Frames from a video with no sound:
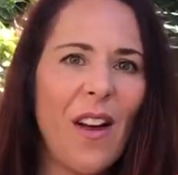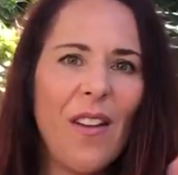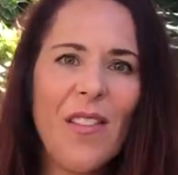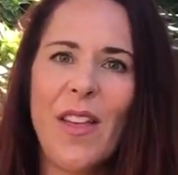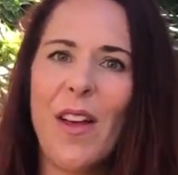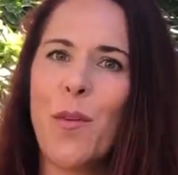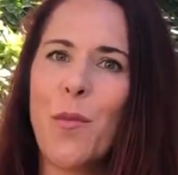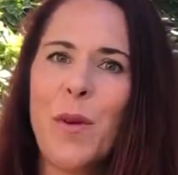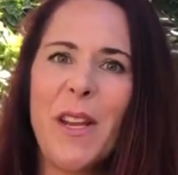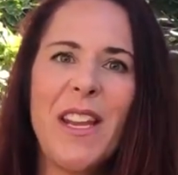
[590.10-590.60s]

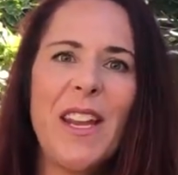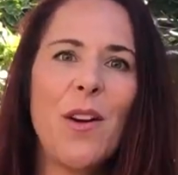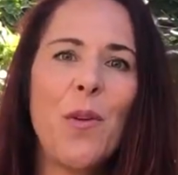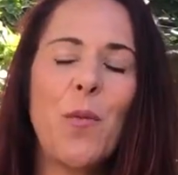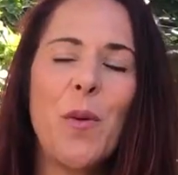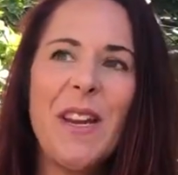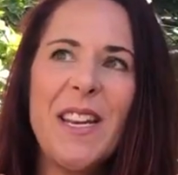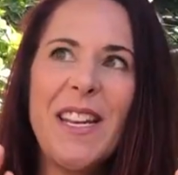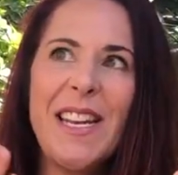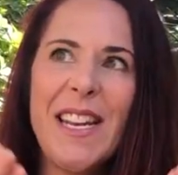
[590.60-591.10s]
that
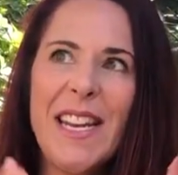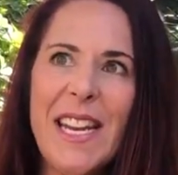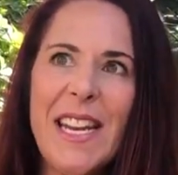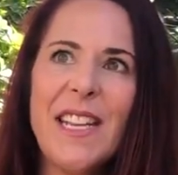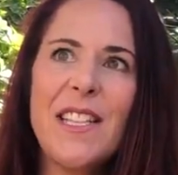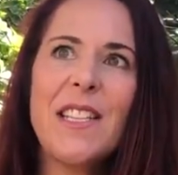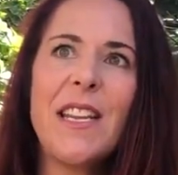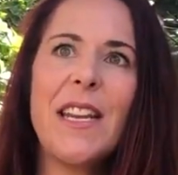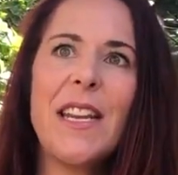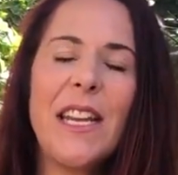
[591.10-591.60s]
we
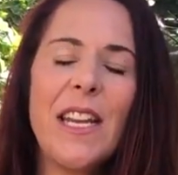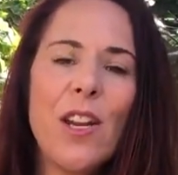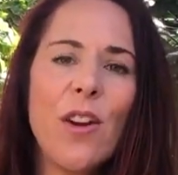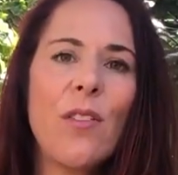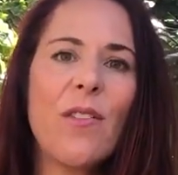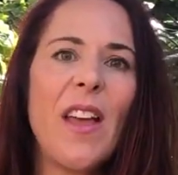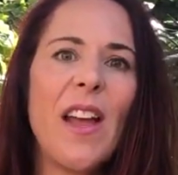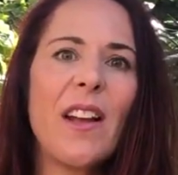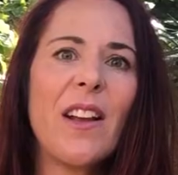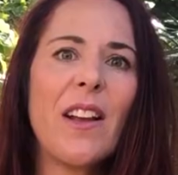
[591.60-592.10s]
need to hear
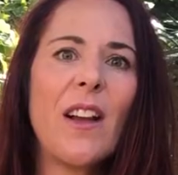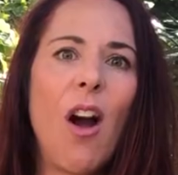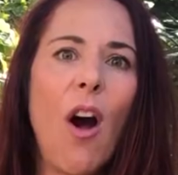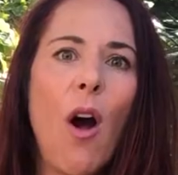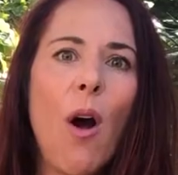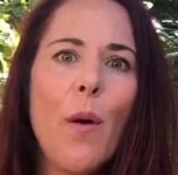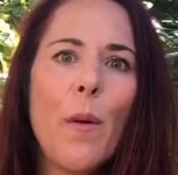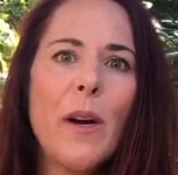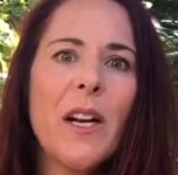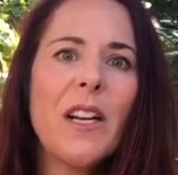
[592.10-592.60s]
that
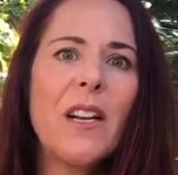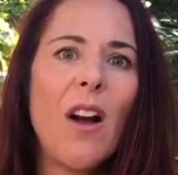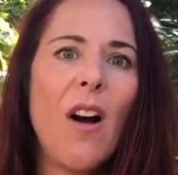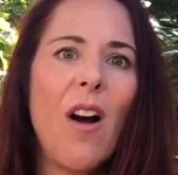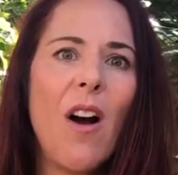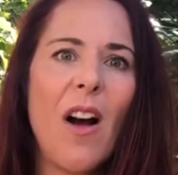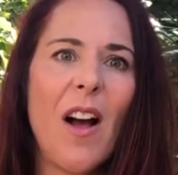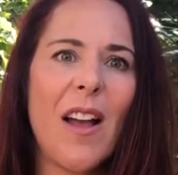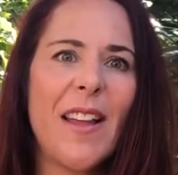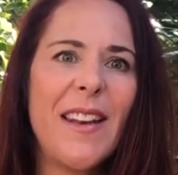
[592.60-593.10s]
our
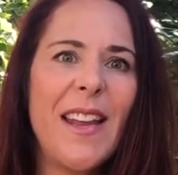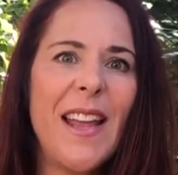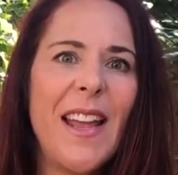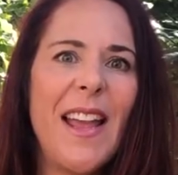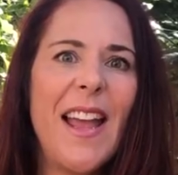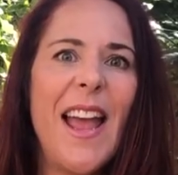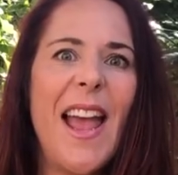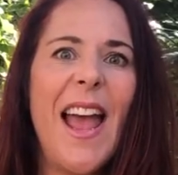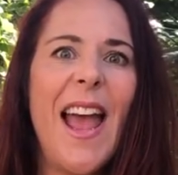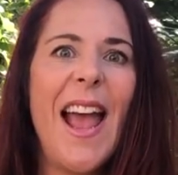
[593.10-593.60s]
God
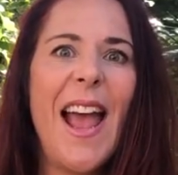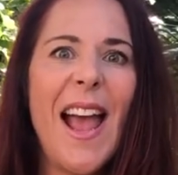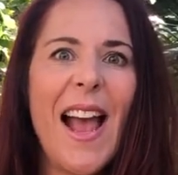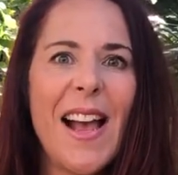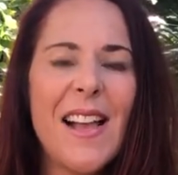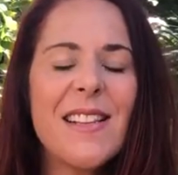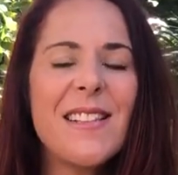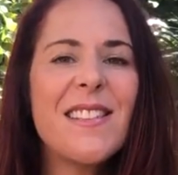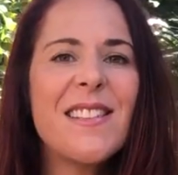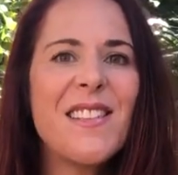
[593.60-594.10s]

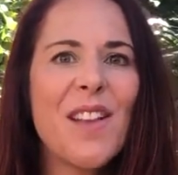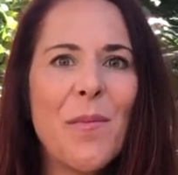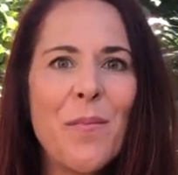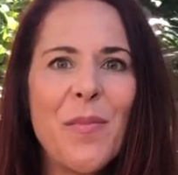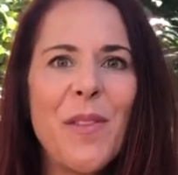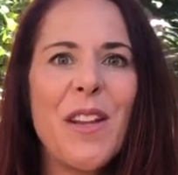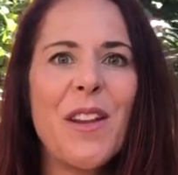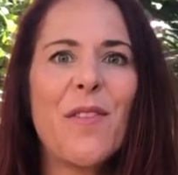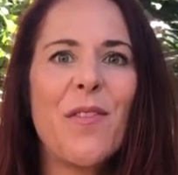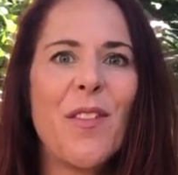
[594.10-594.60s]
has
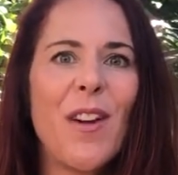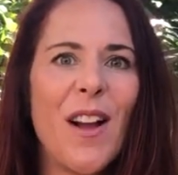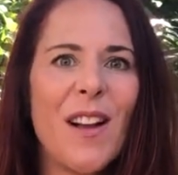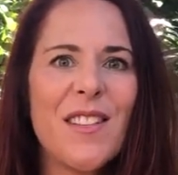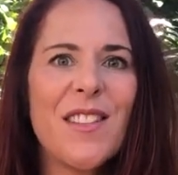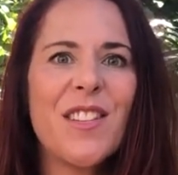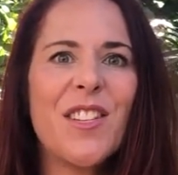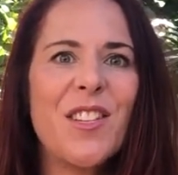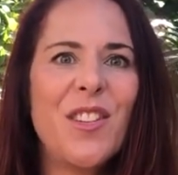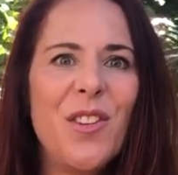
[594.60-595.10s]
something for
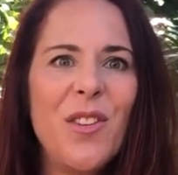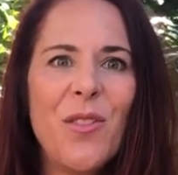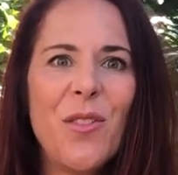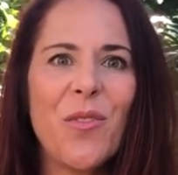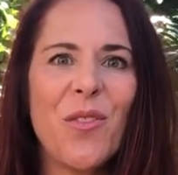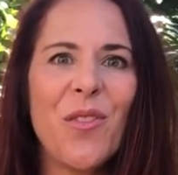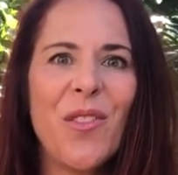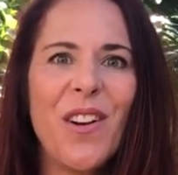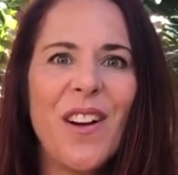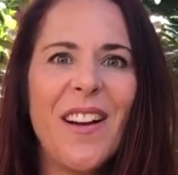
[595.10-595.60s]
us to do.